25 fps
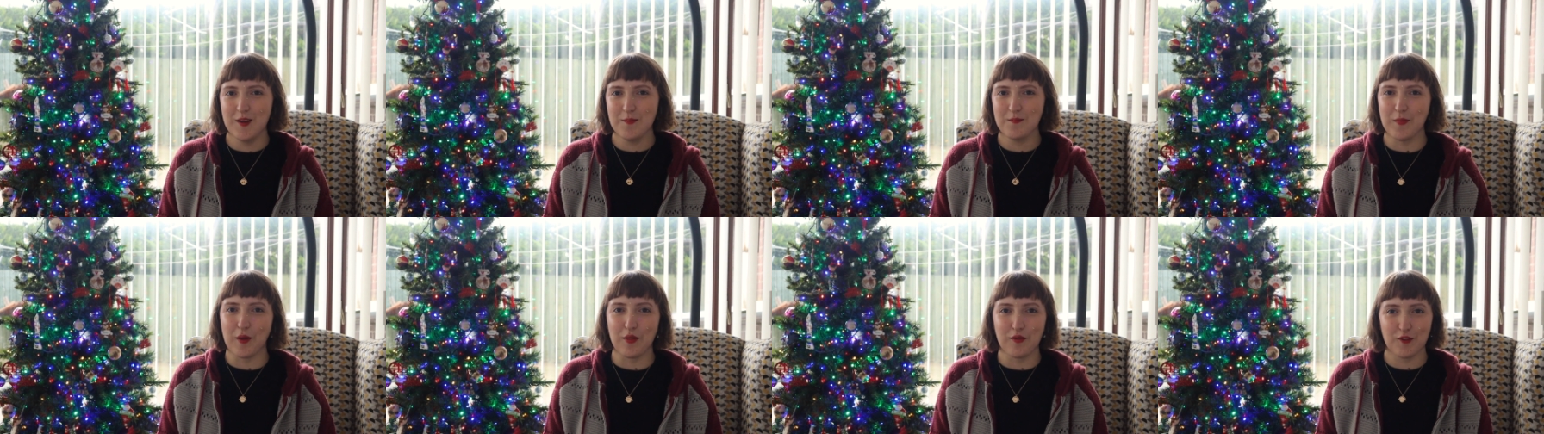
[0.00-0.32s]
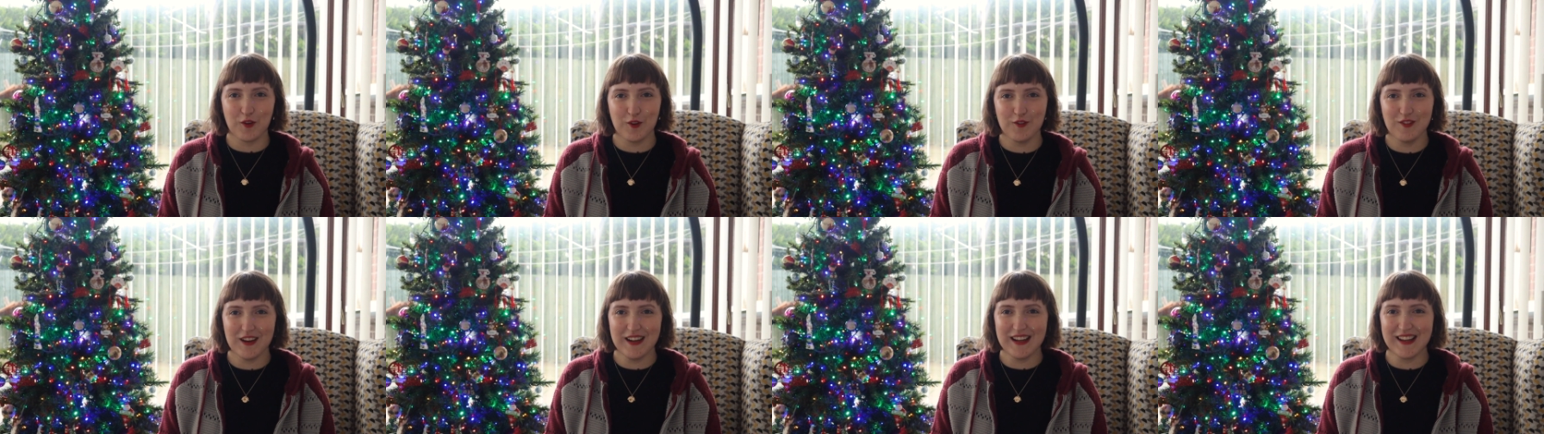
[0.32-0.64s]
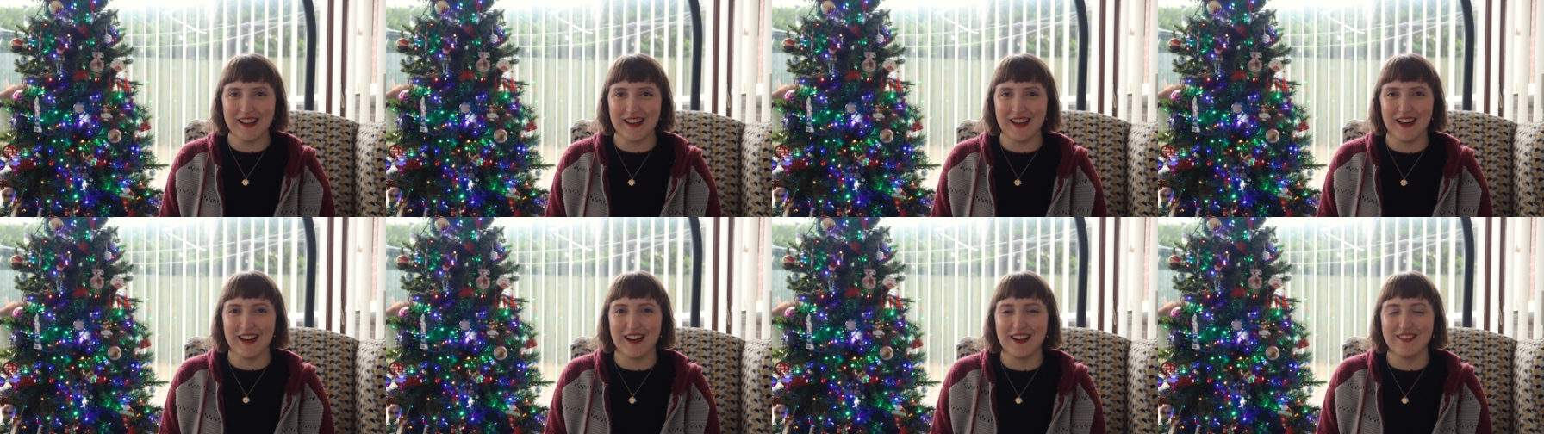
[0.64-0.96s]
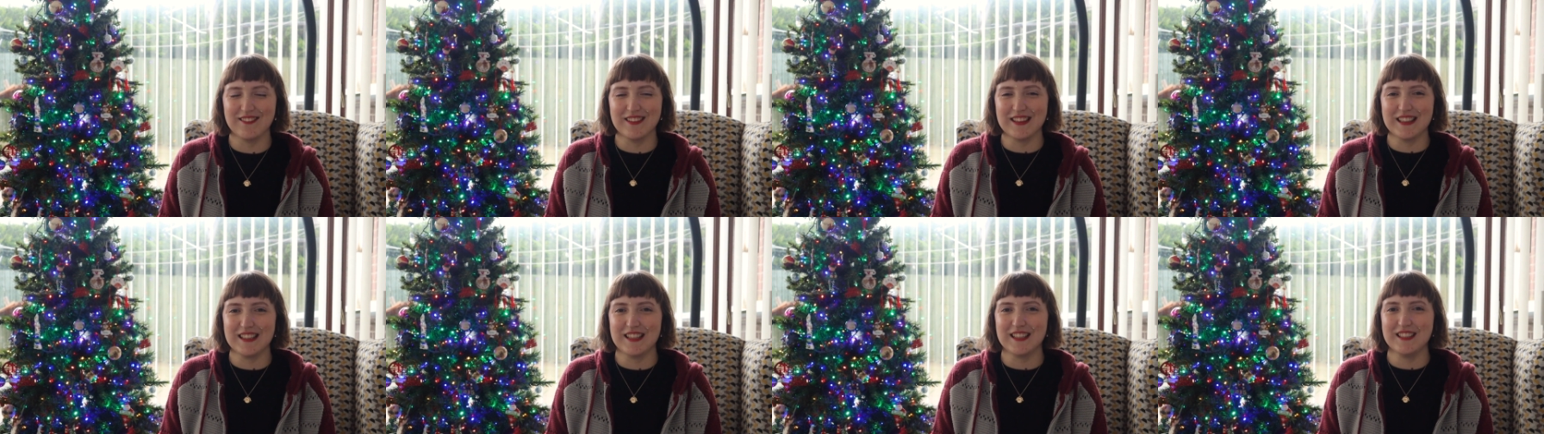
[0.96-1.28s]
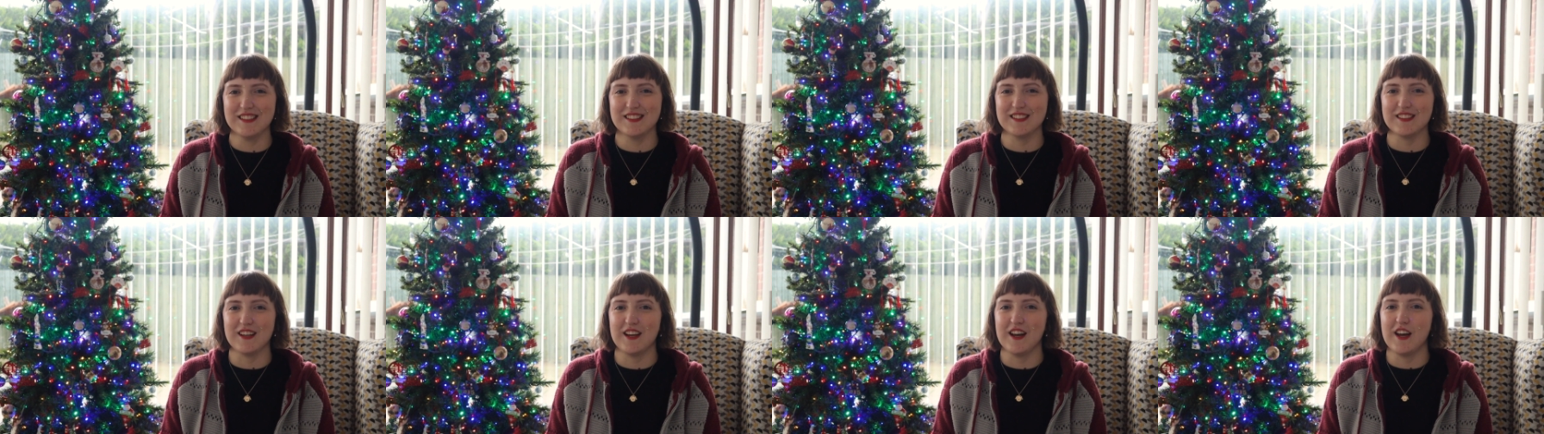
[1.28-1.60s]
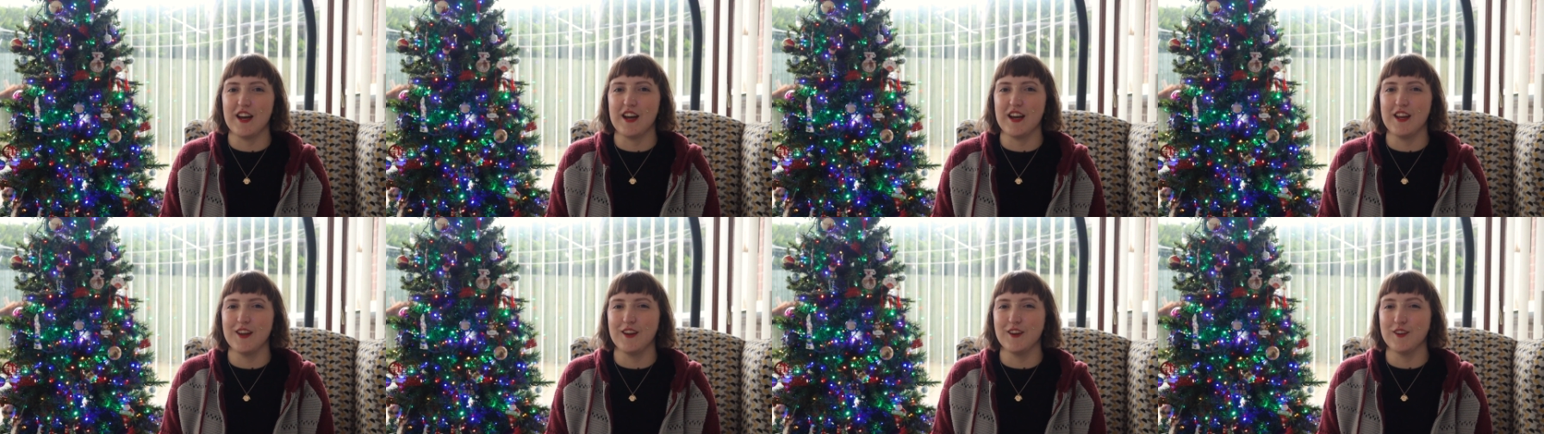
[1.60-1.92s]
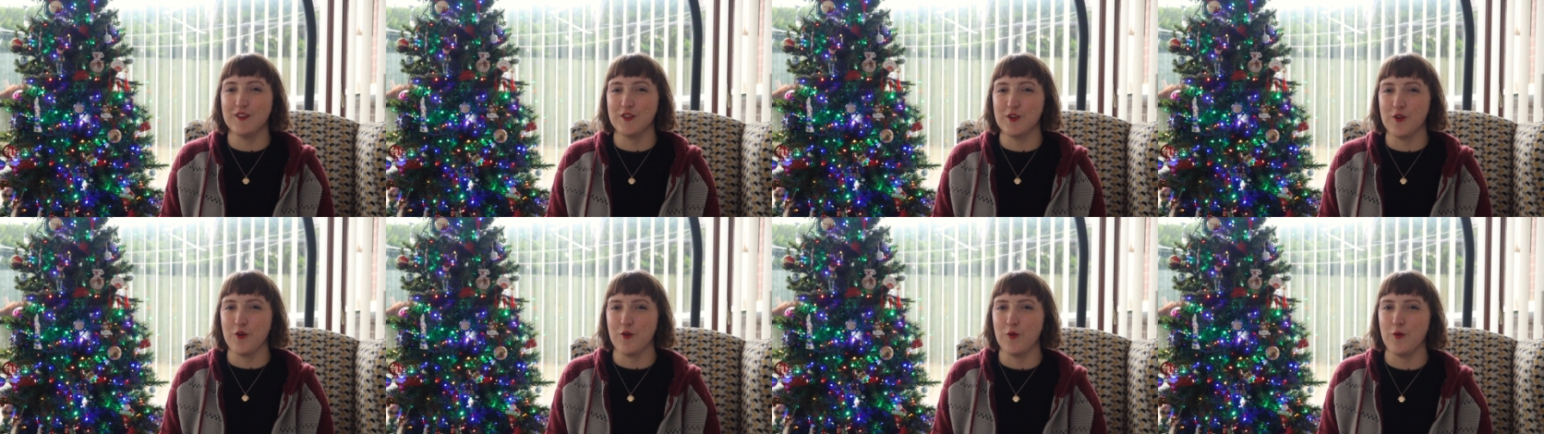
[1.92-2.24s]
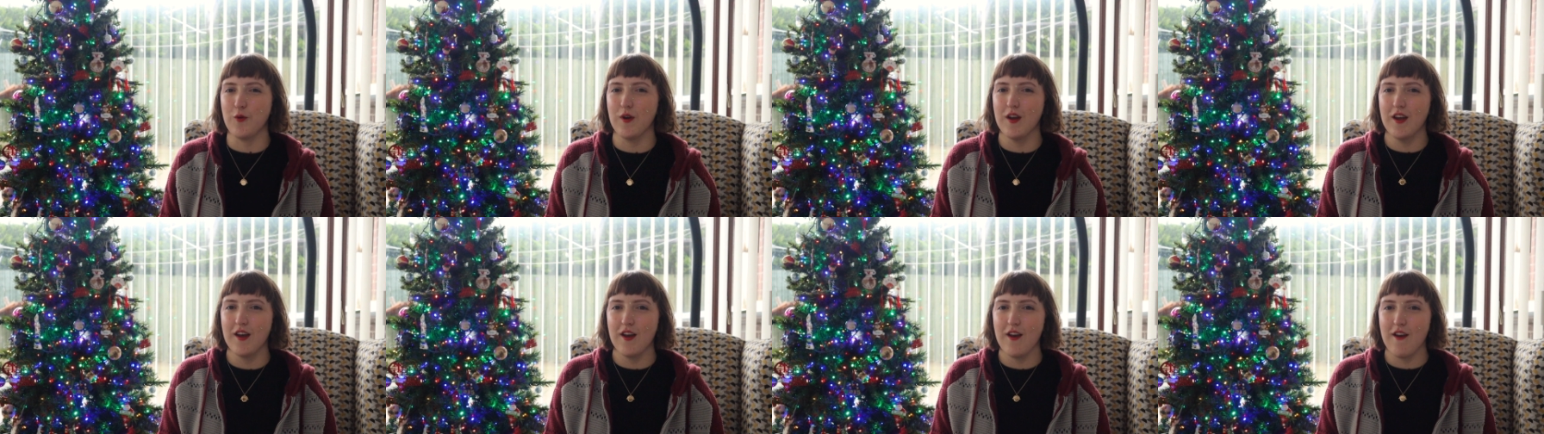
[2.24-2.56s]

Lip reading: But through reading it, I realised I know